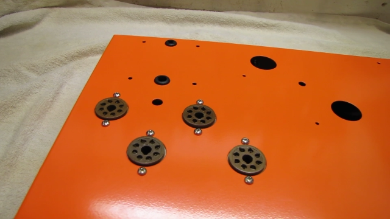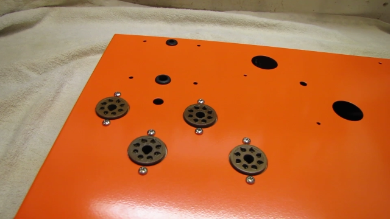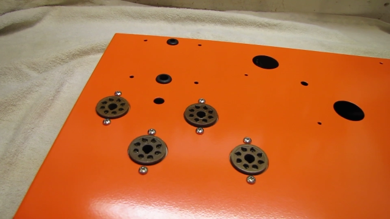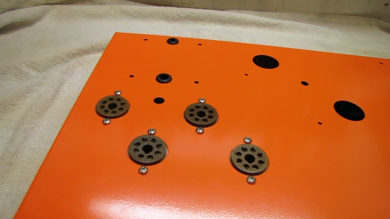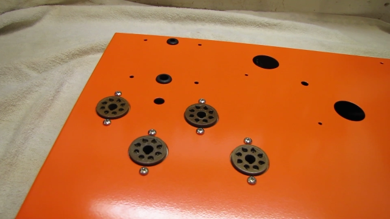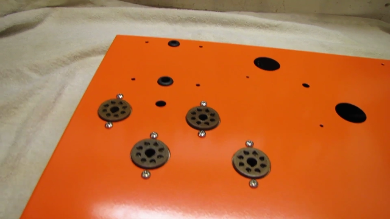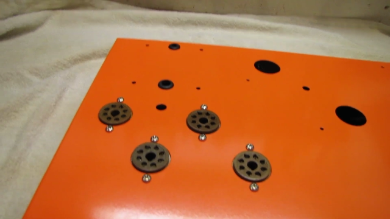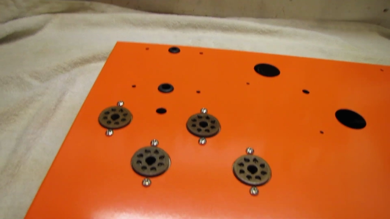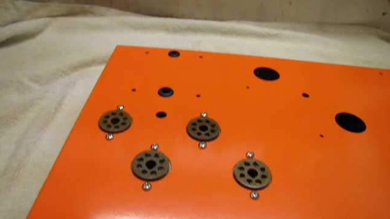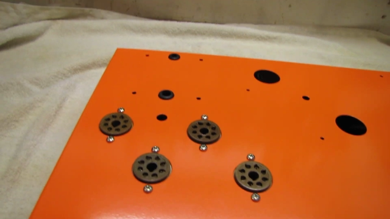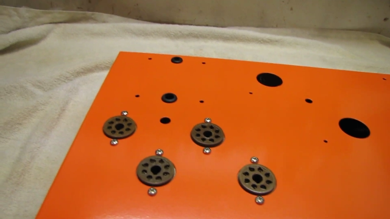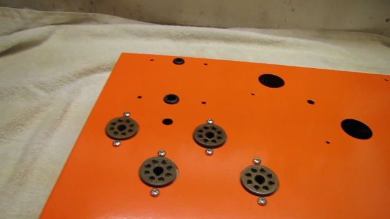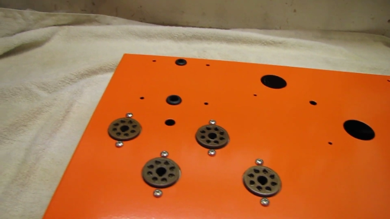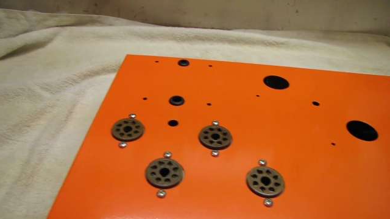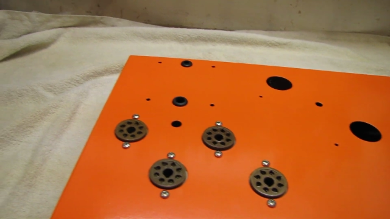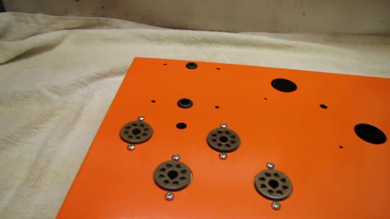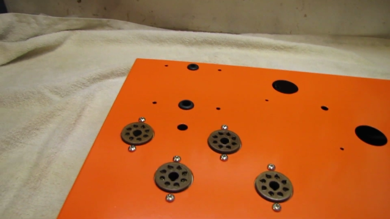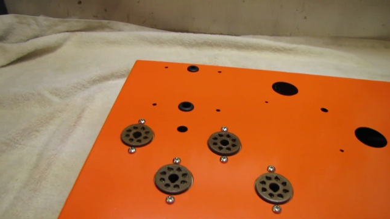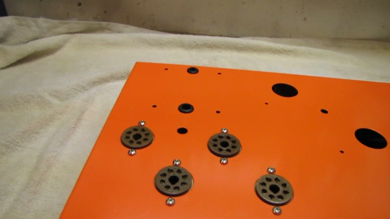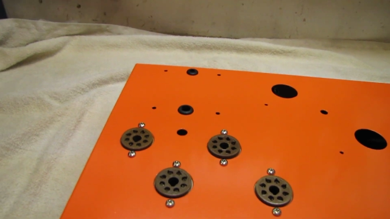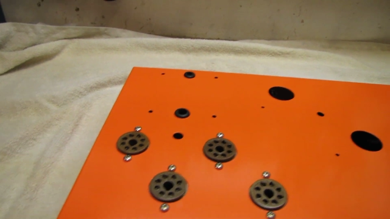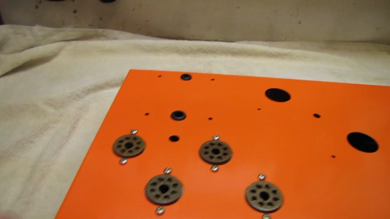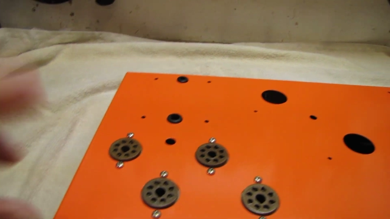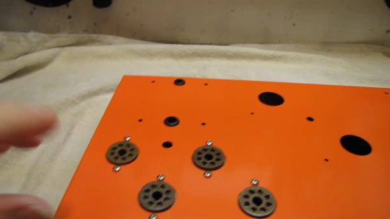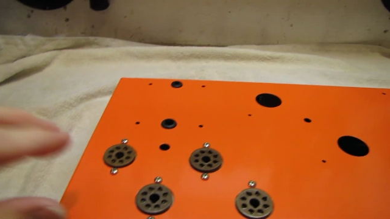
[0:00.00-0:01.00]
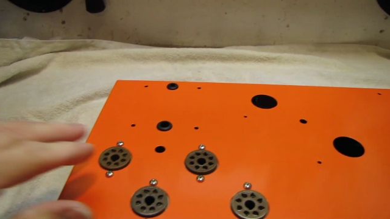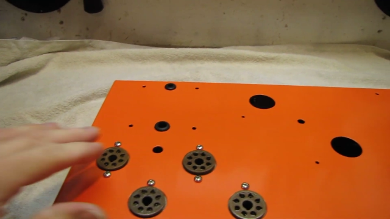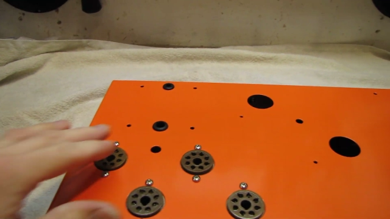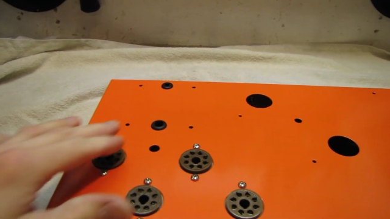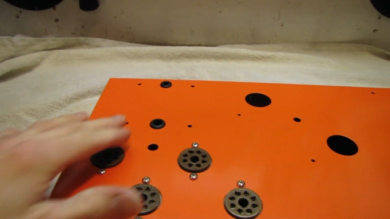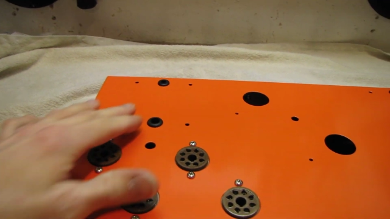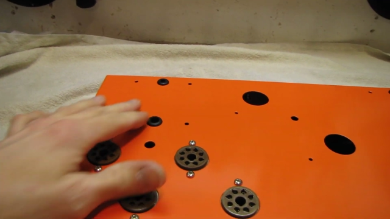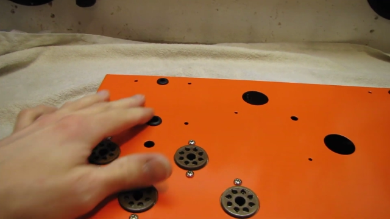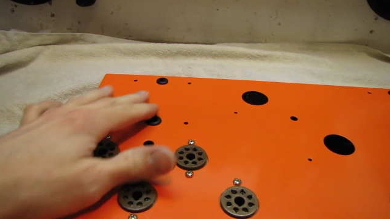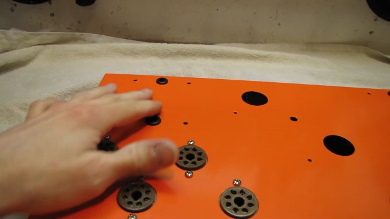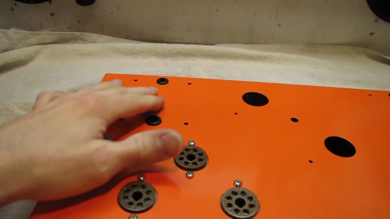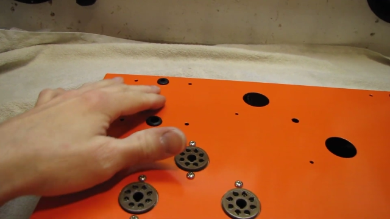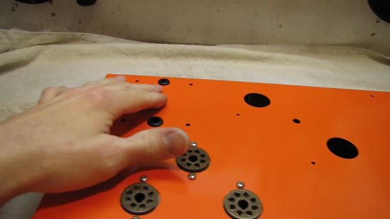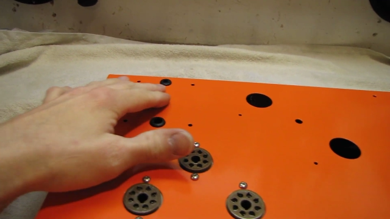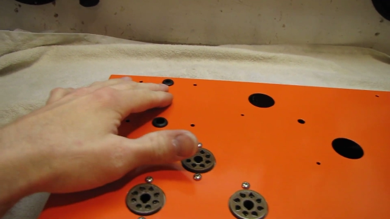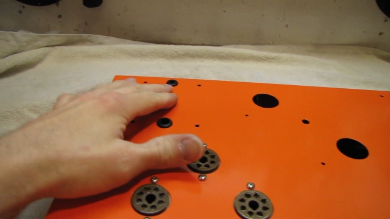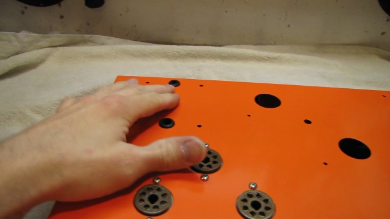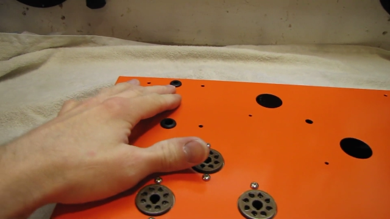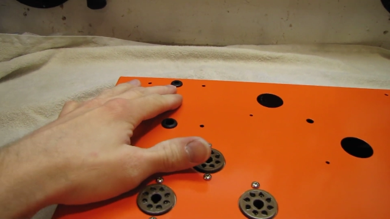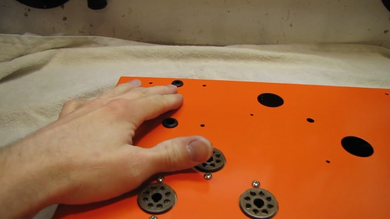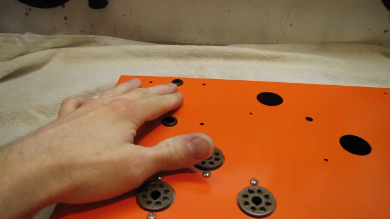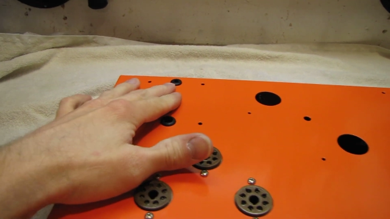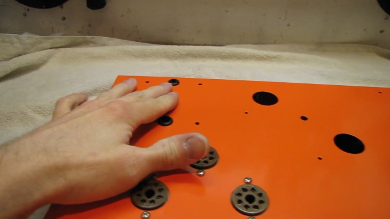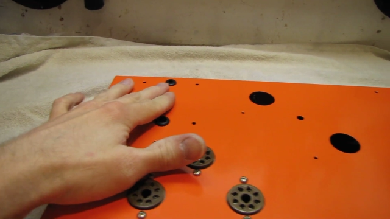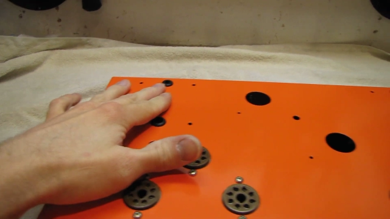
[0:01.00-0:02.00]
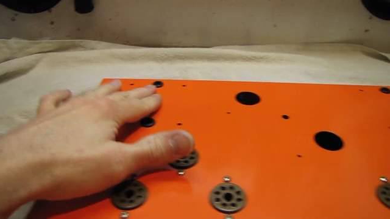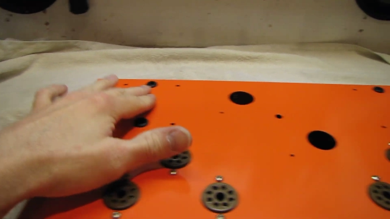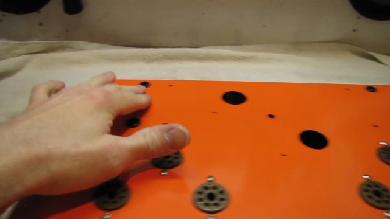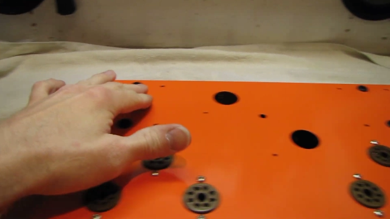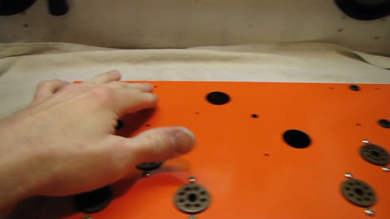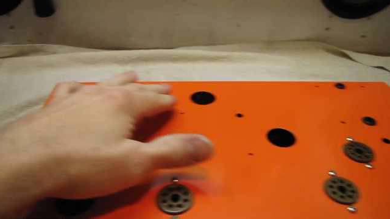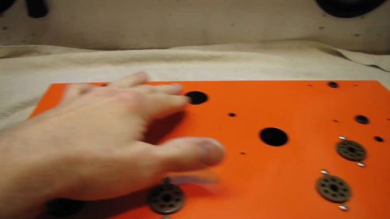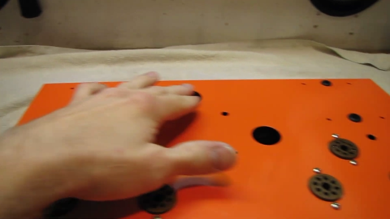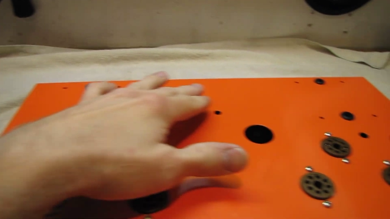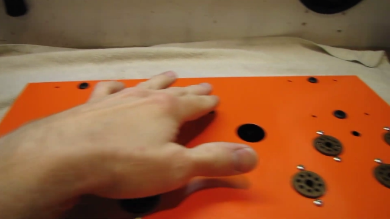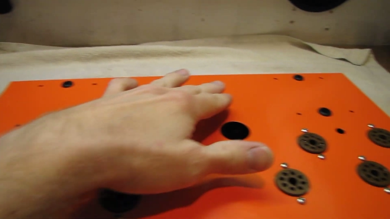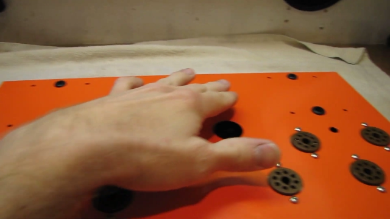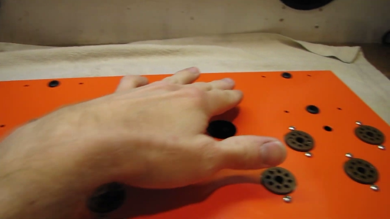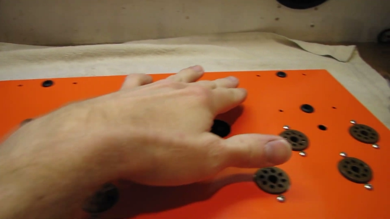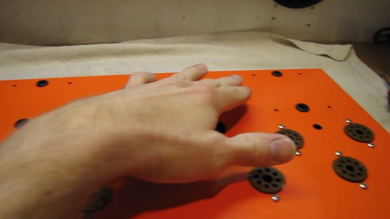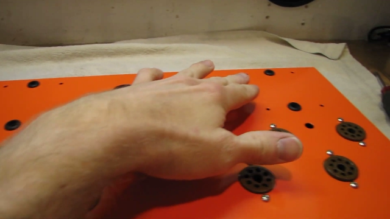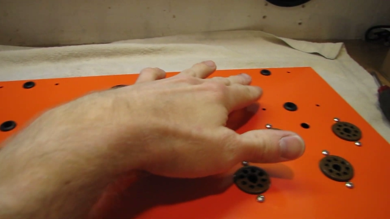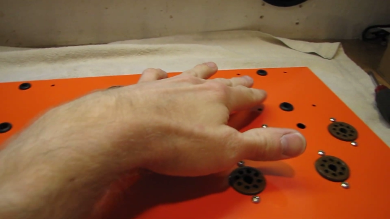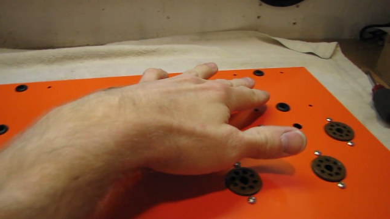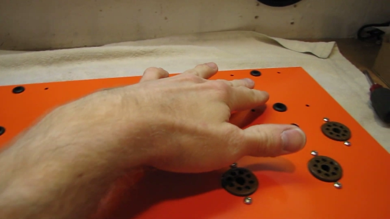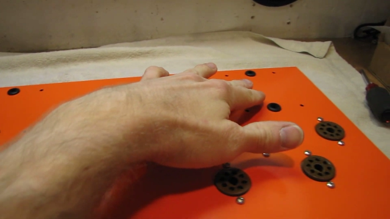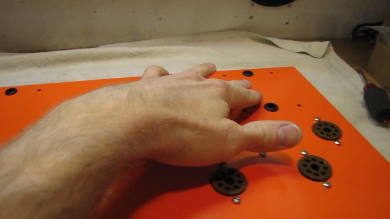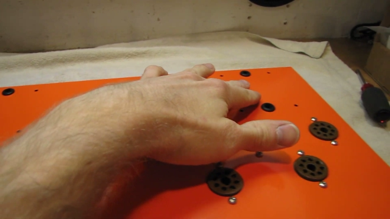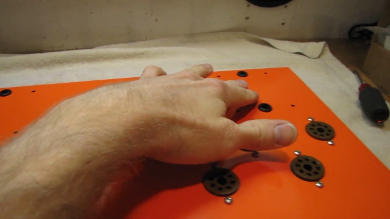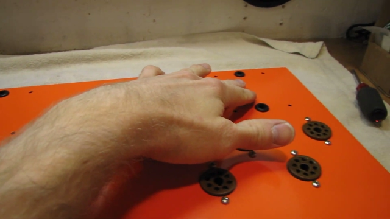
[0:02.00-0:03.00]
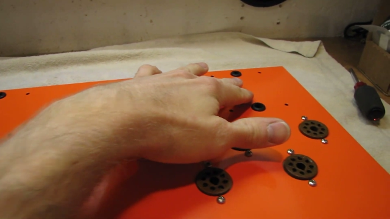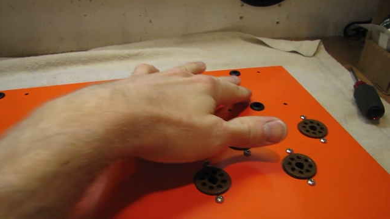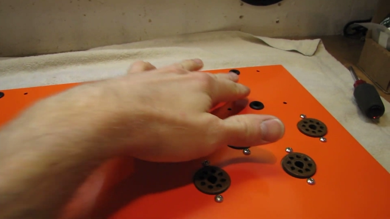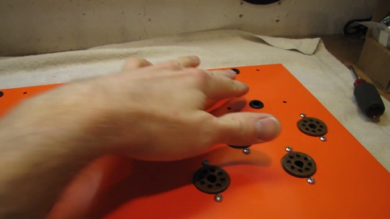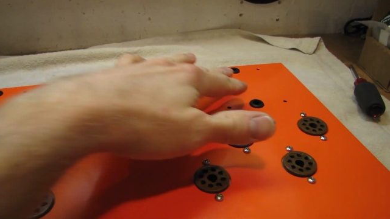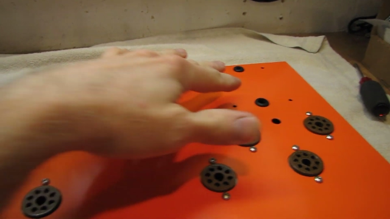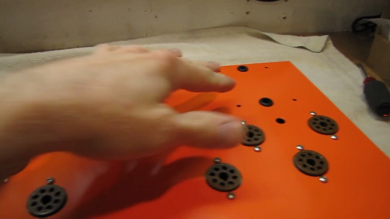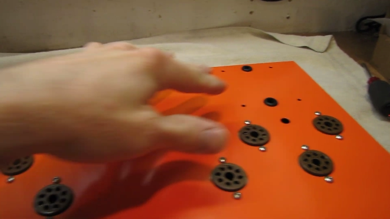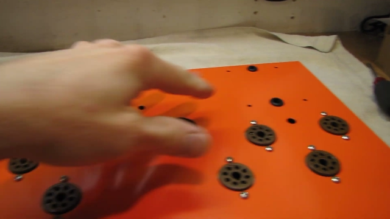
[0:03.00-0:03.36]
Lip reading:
[unreadable: no face in view]